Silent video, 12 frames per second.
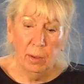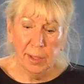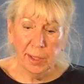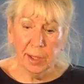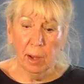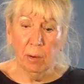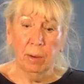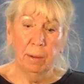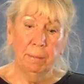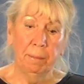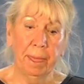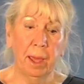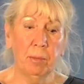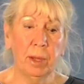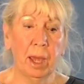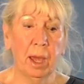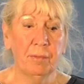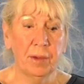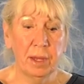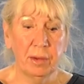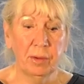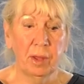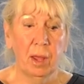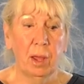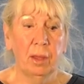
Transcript: So there we have it,